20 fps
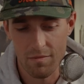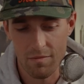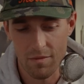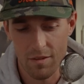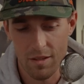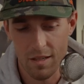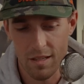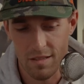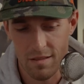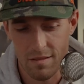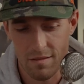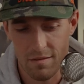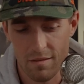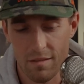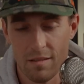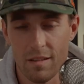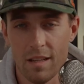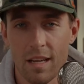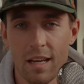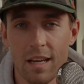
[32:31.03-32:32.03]
this
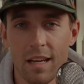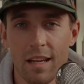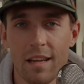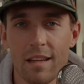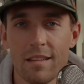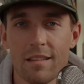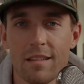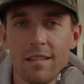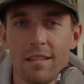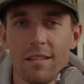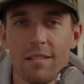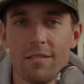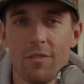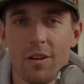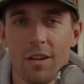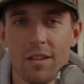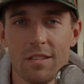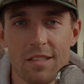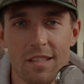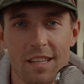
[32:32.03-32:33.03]
idiot
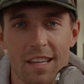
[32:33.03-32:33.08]
runs